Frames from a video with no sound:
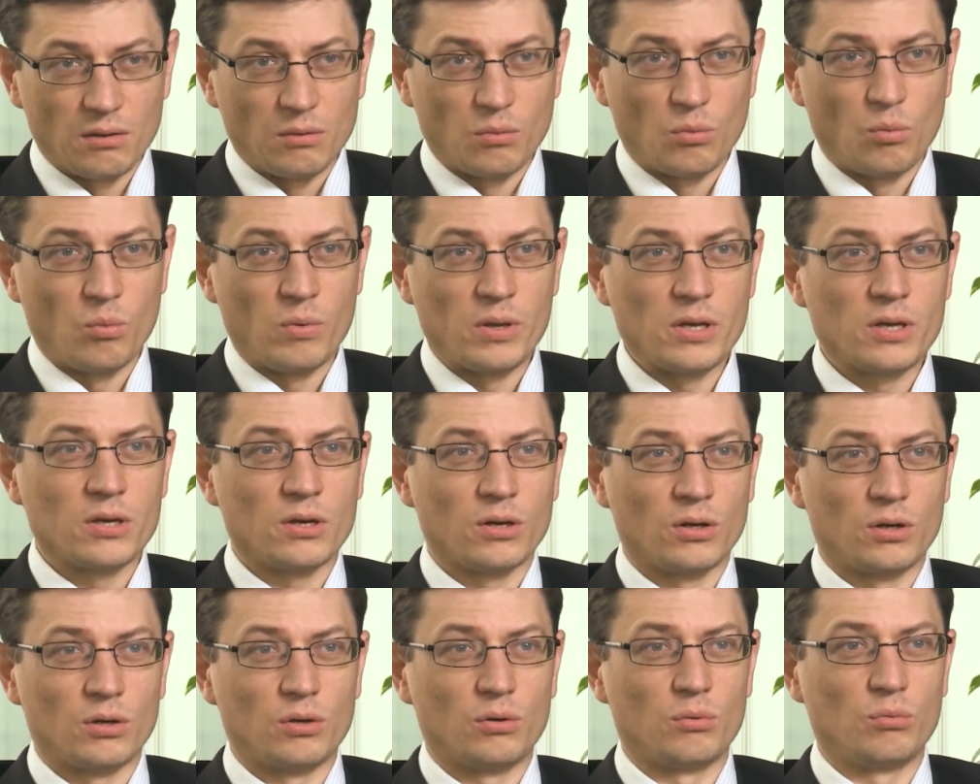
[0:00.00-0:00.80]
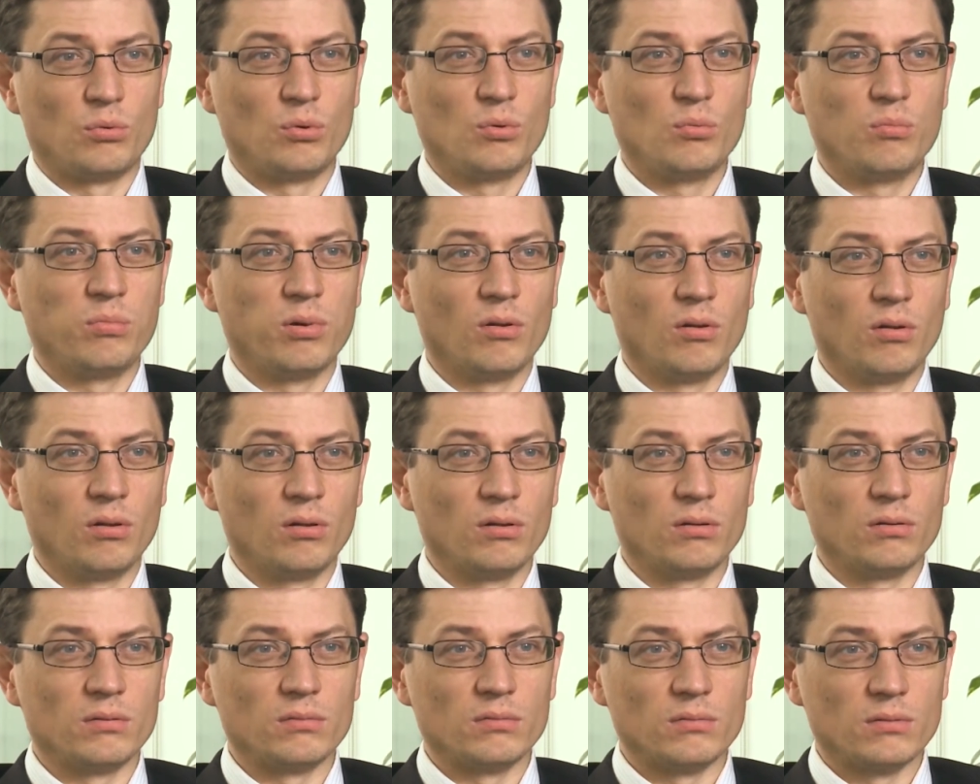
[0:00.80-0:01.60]
weaker
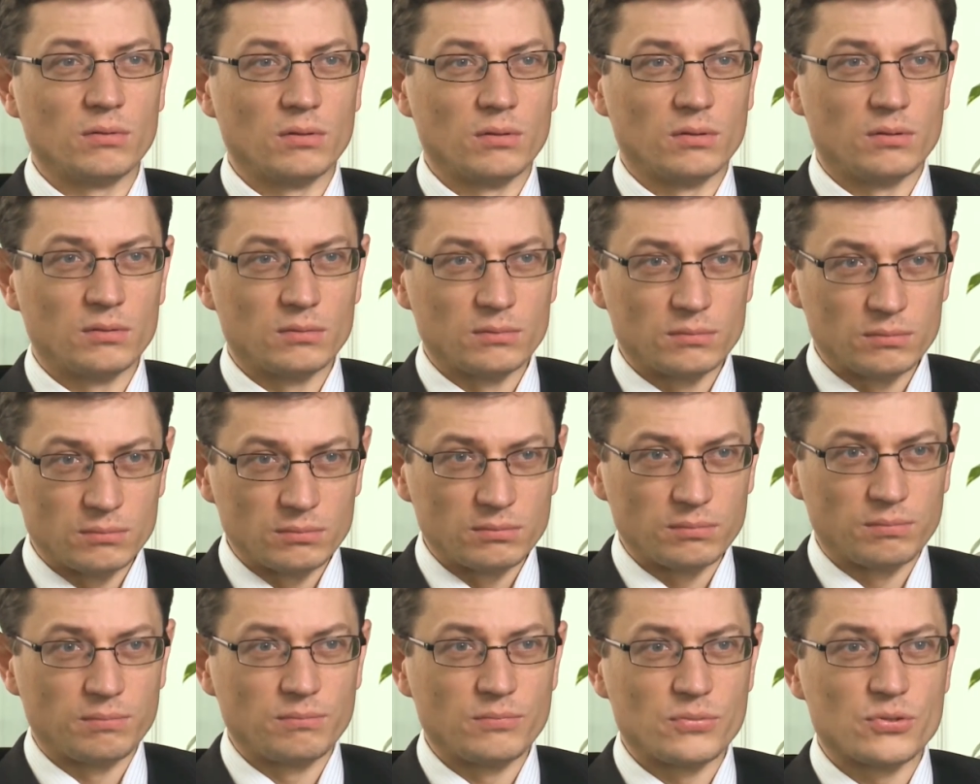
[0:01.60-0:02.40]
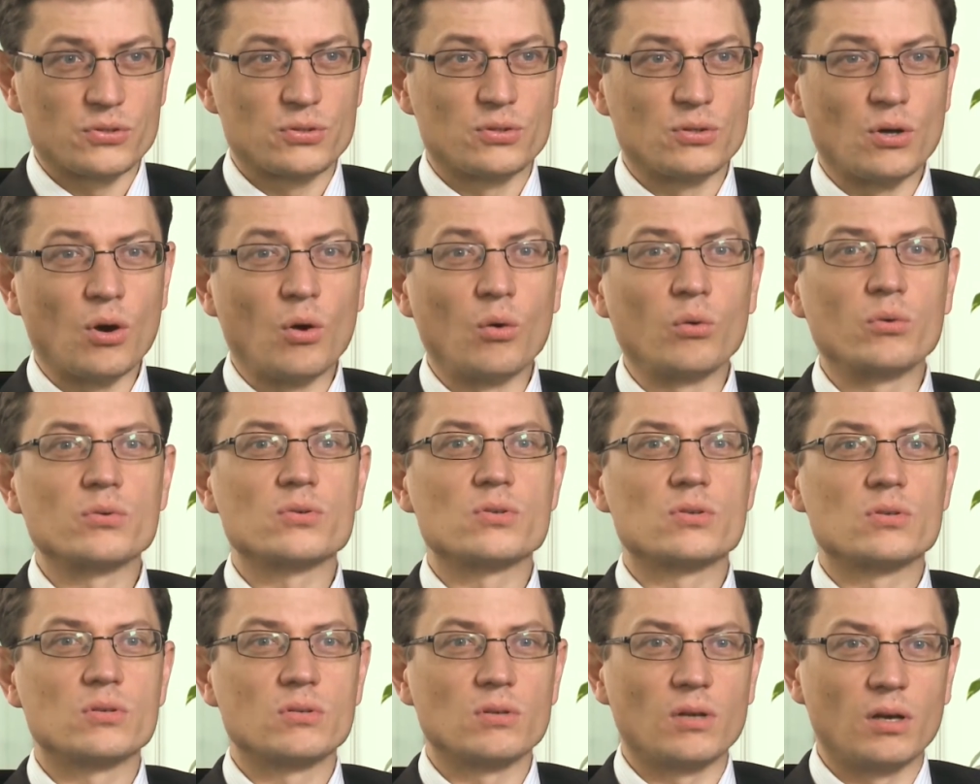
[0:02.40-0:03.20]
ruble
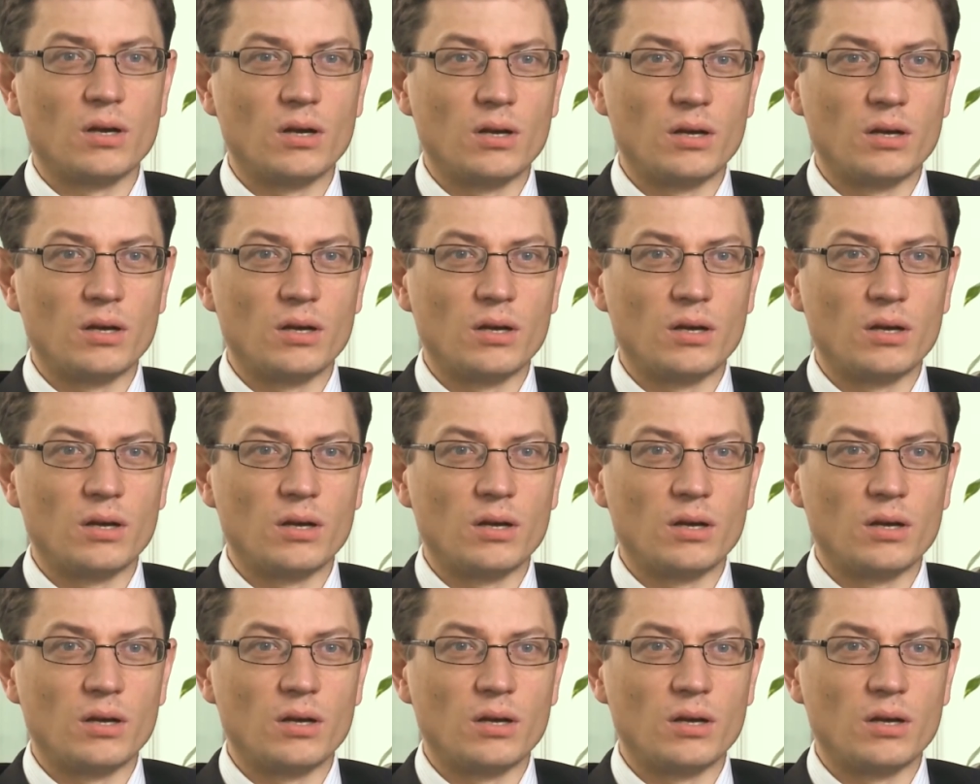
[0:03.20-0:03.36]
stokes